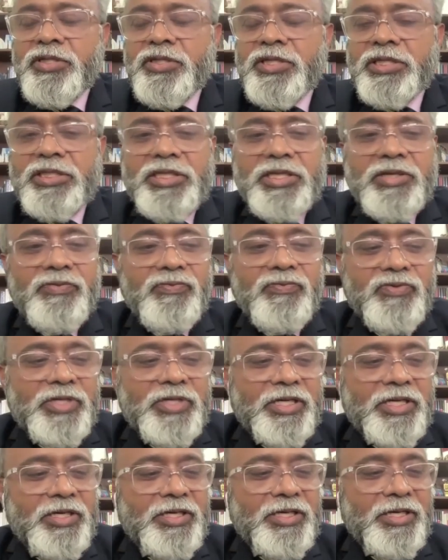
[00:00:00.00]
Sanjeev
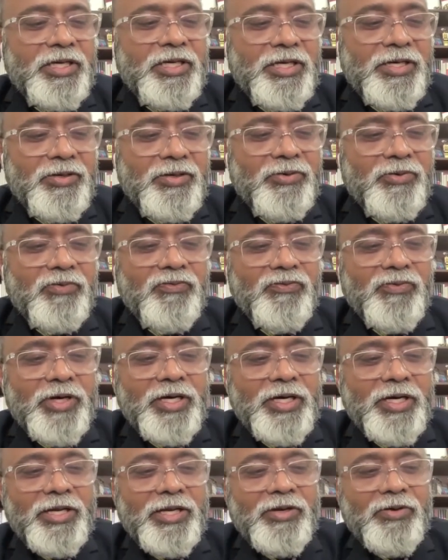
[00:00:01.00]
Sanyal and a good
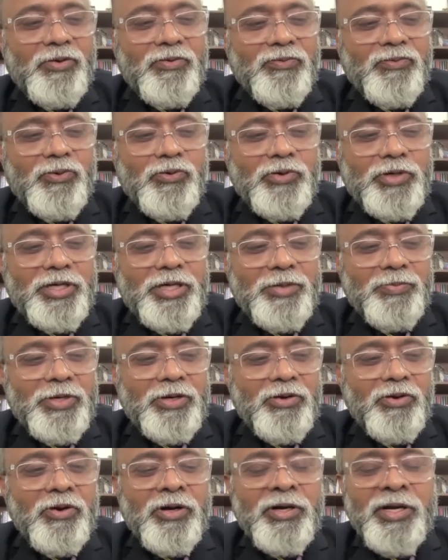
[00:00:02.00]
friend, and I know I've quoted
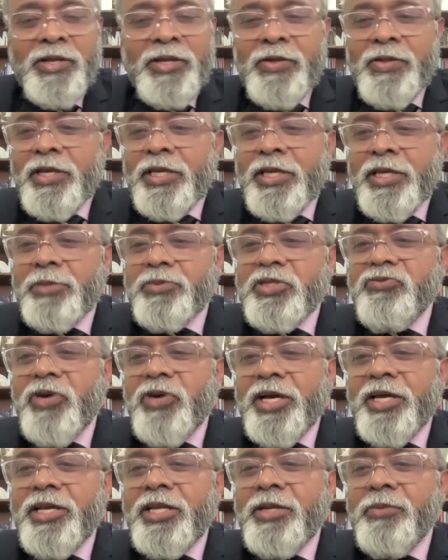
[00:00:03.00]
him a lot, keeps
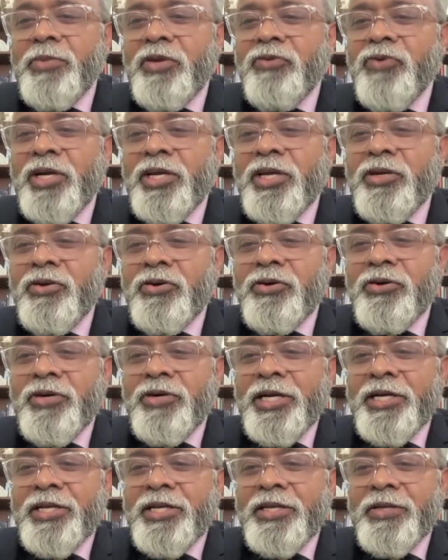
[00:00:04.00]
firing me, why you're not
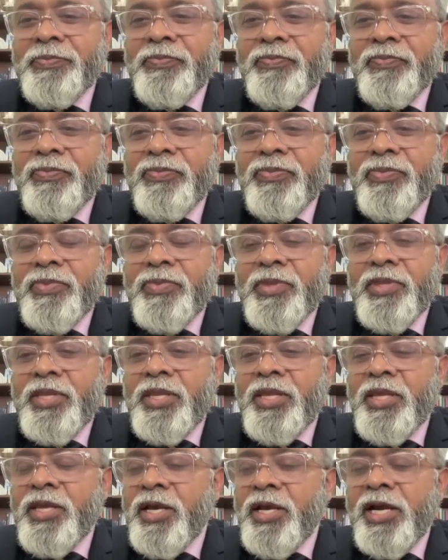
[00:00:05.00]
writing?
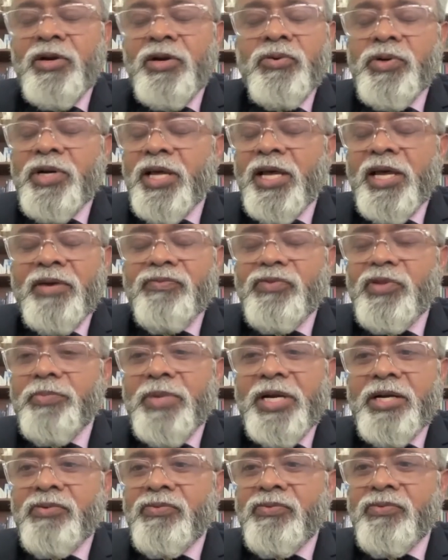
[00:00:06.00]
I don't have
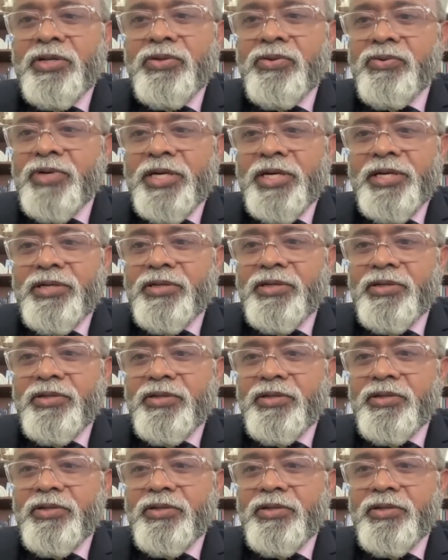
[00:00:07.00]
the bandwidth to write.